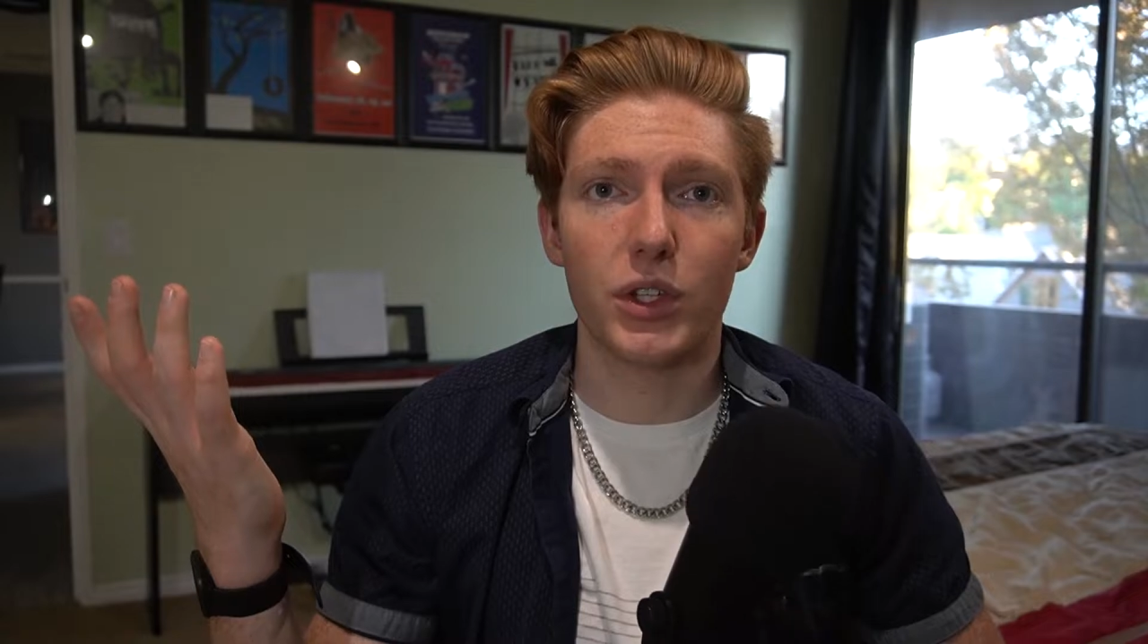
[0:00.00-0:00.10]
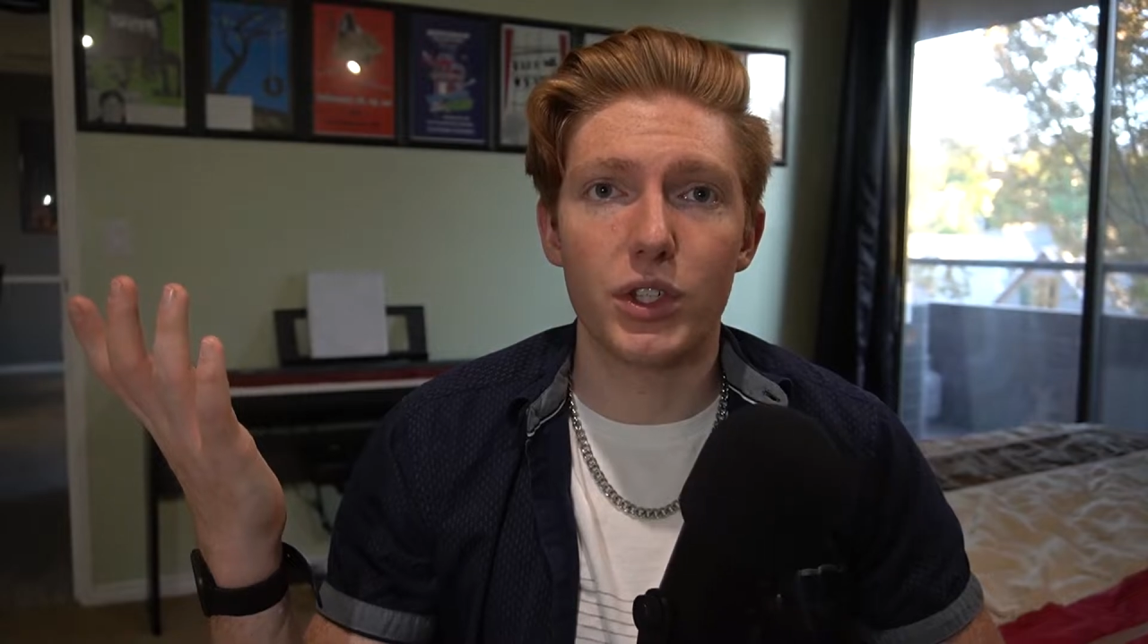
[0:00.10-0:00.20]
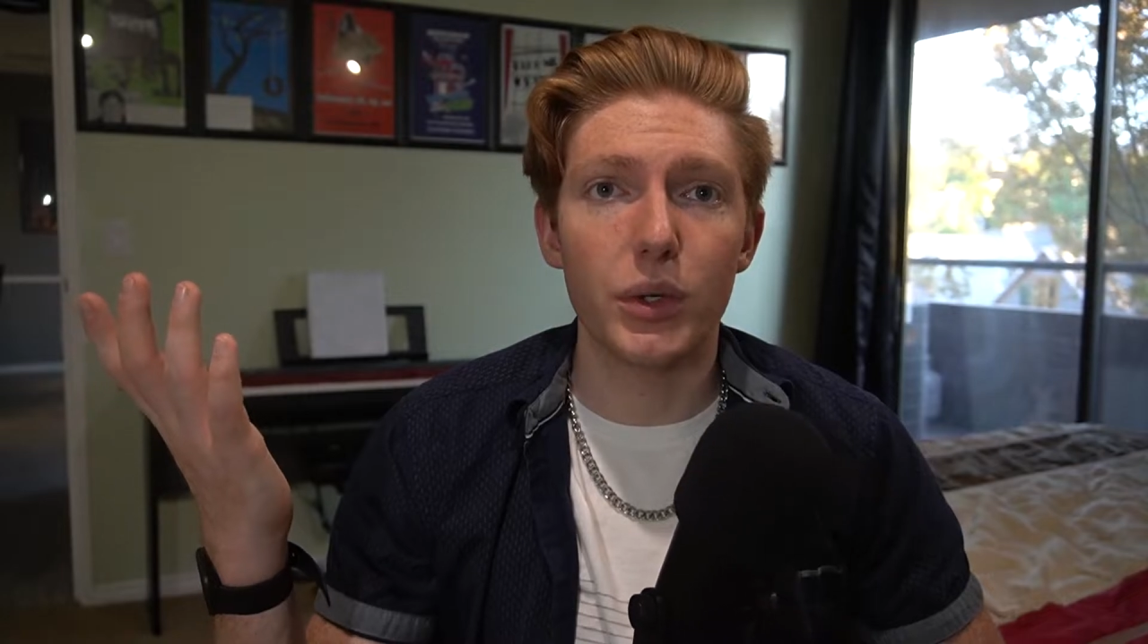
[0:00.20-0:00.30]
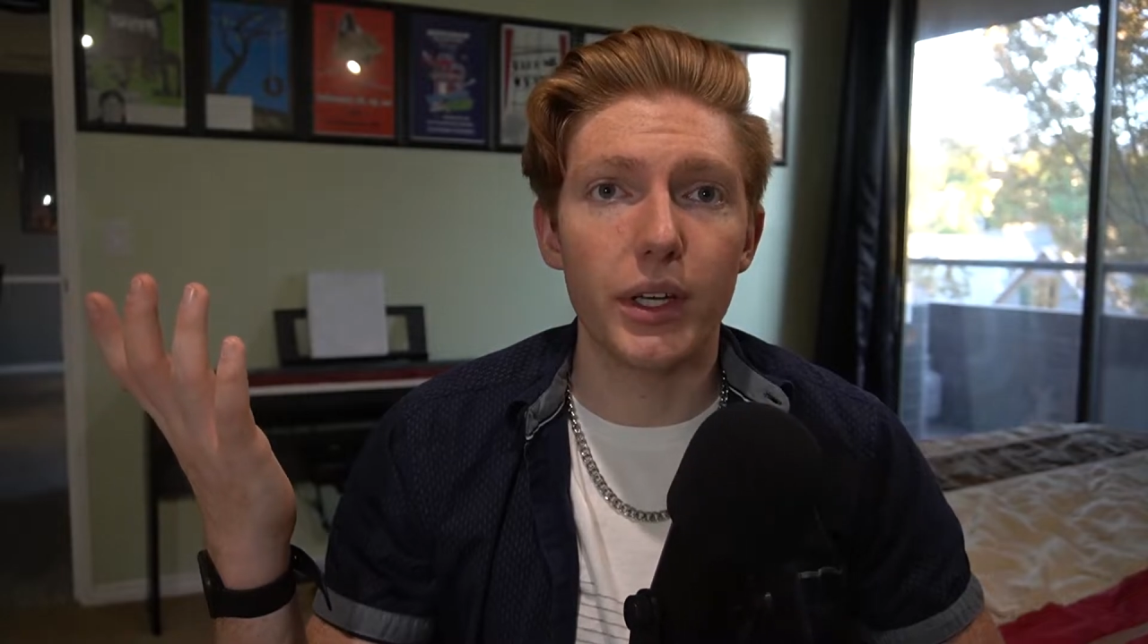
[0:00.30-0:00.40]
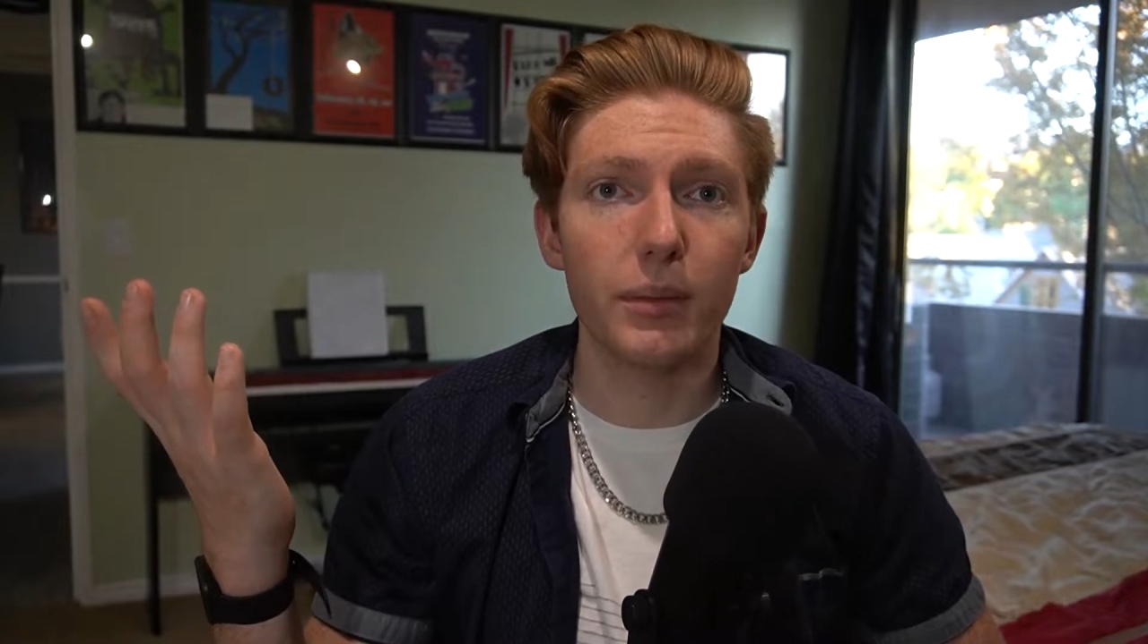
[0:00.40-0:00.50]

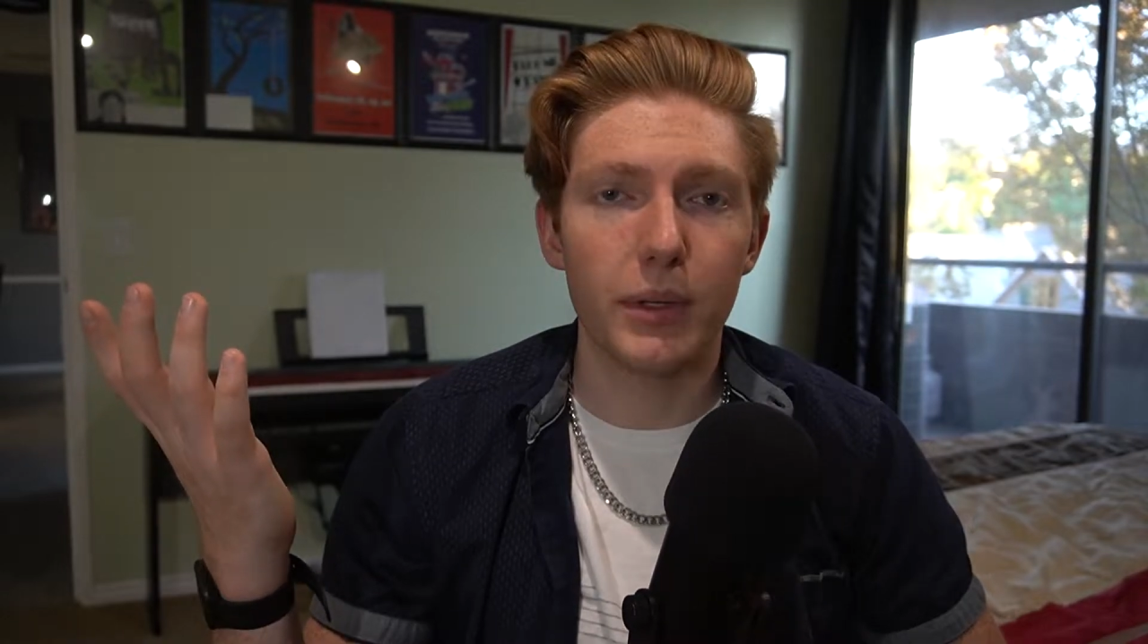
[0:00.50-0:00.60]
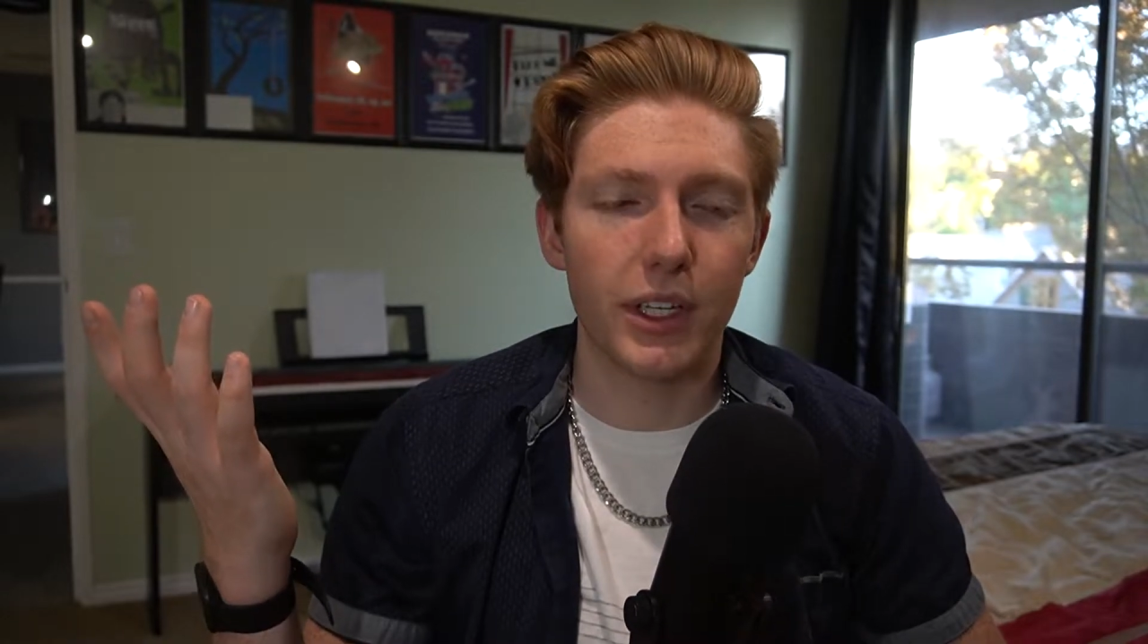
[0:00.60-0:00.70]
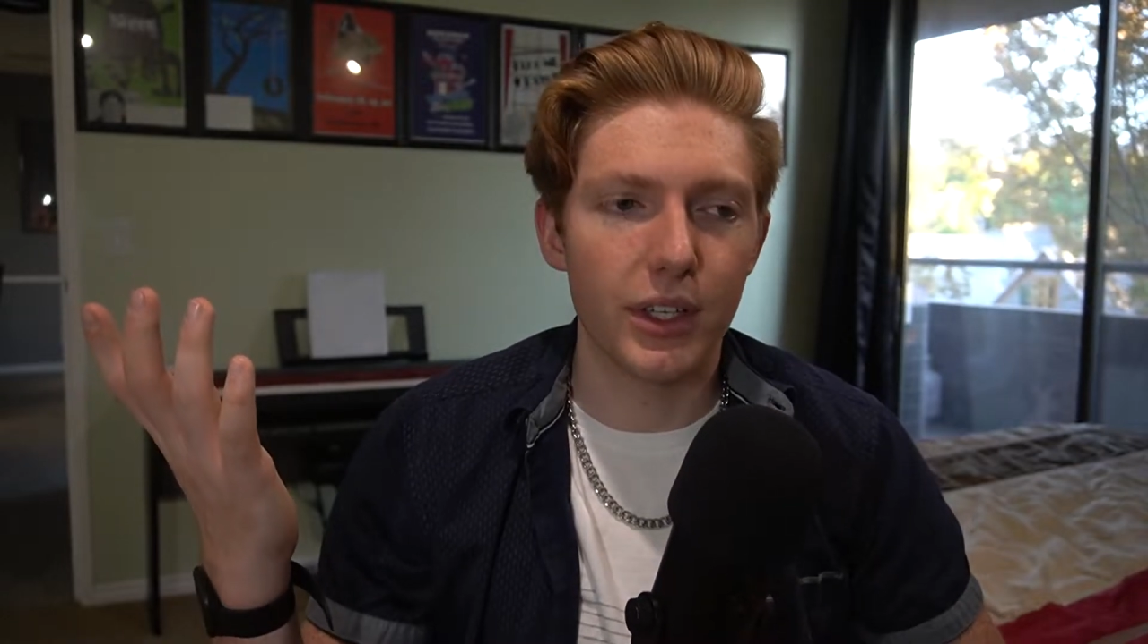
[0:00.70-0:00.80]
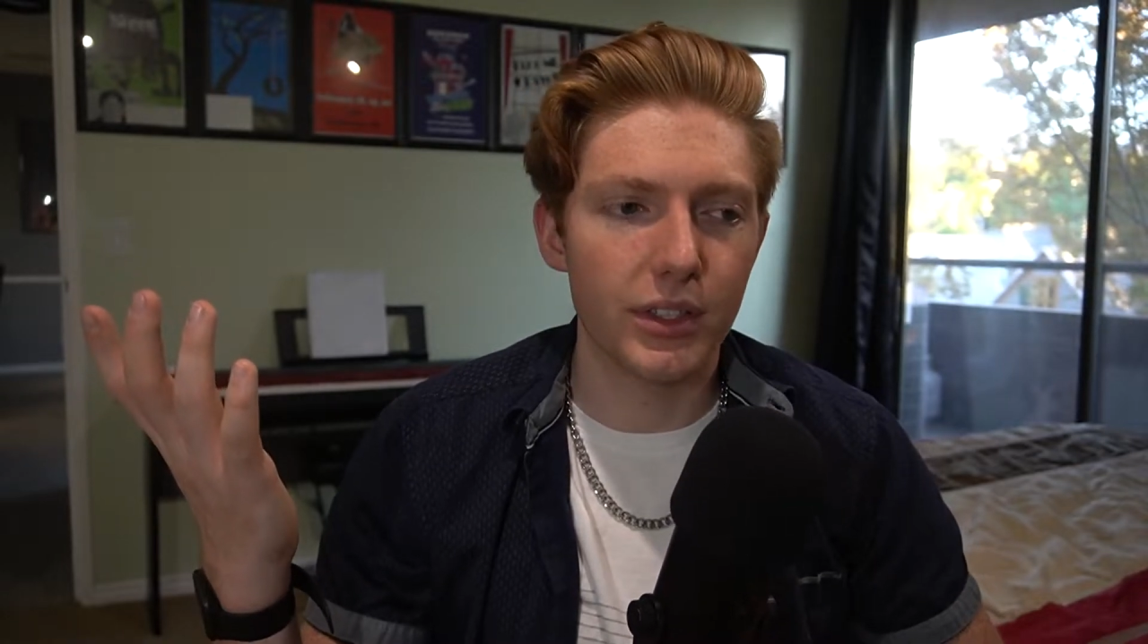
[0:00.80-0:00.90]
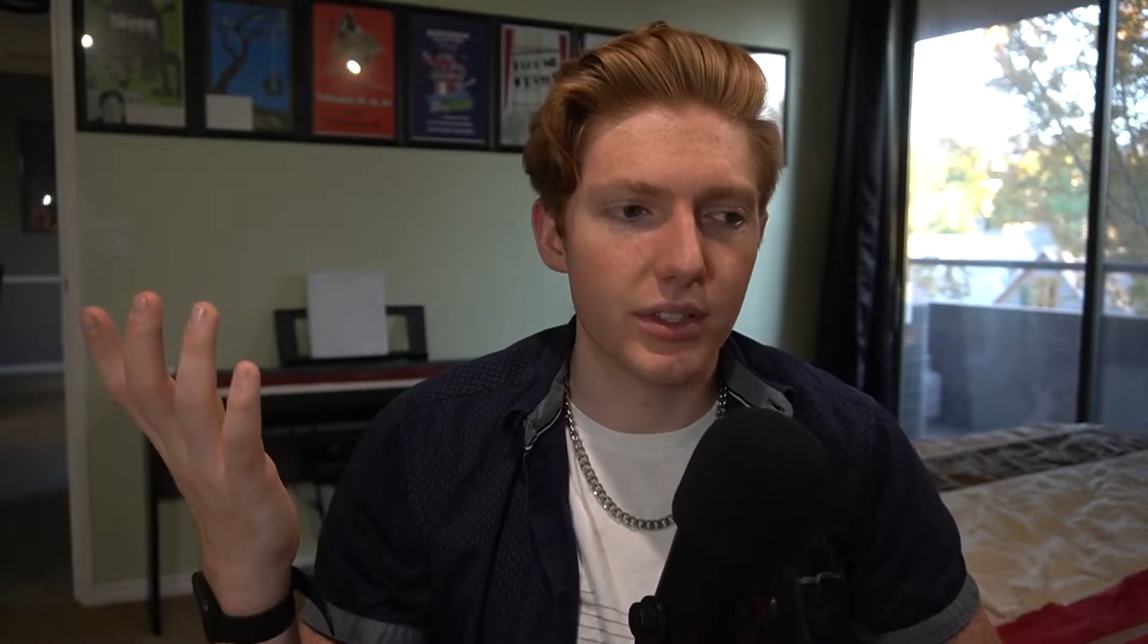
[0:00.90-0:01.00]
Tuitt
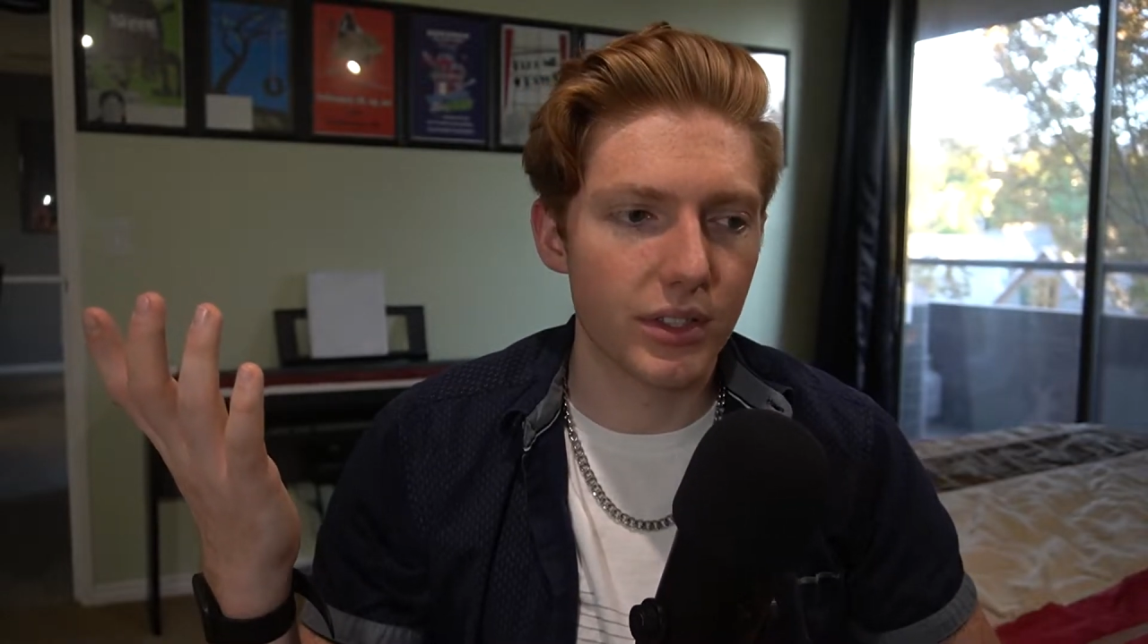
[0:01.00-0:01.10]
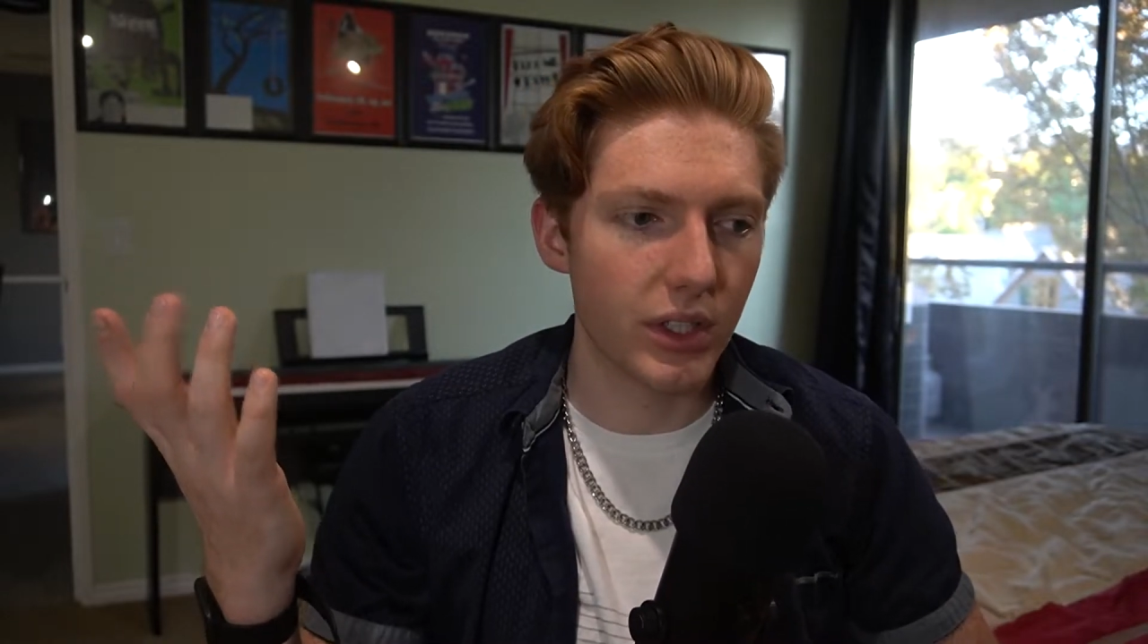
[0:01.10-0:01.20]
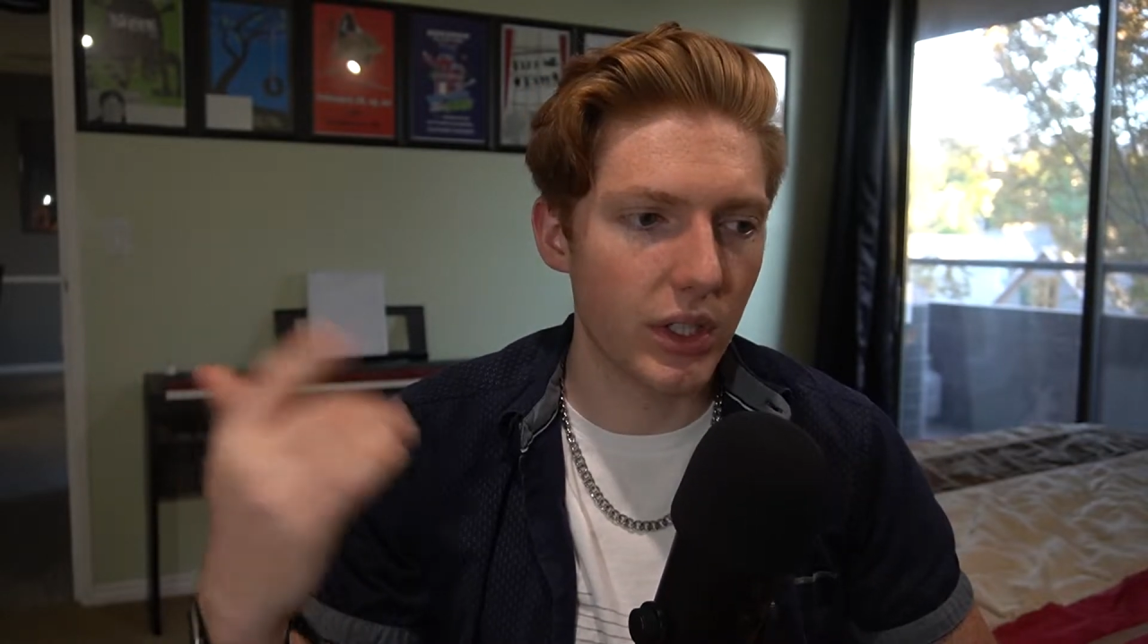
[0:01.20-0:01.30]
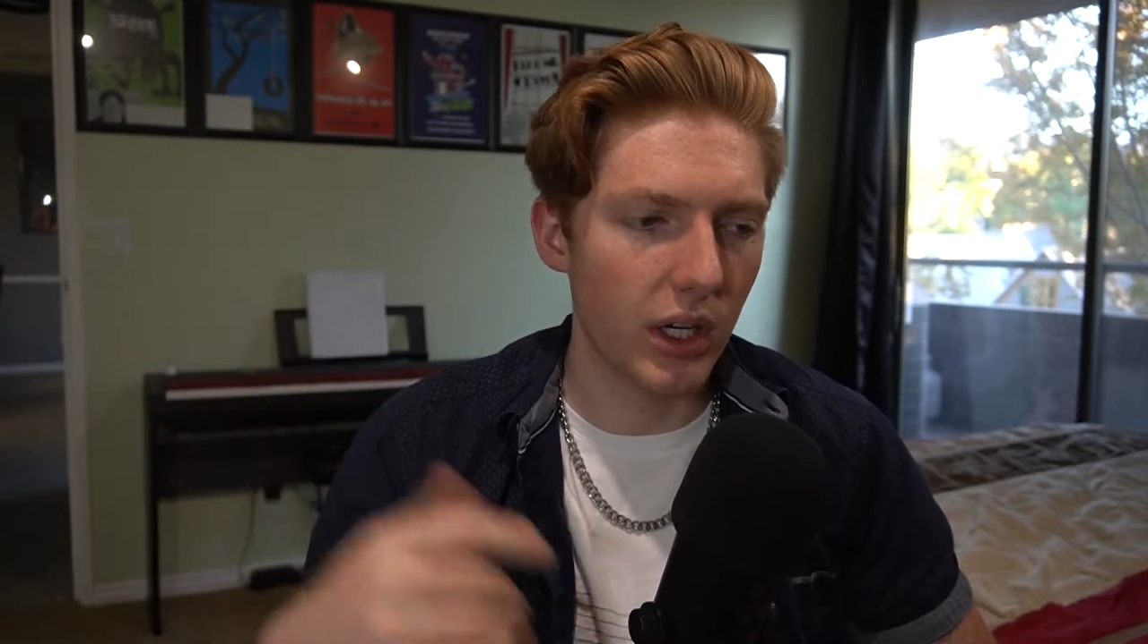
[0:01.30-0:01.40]
because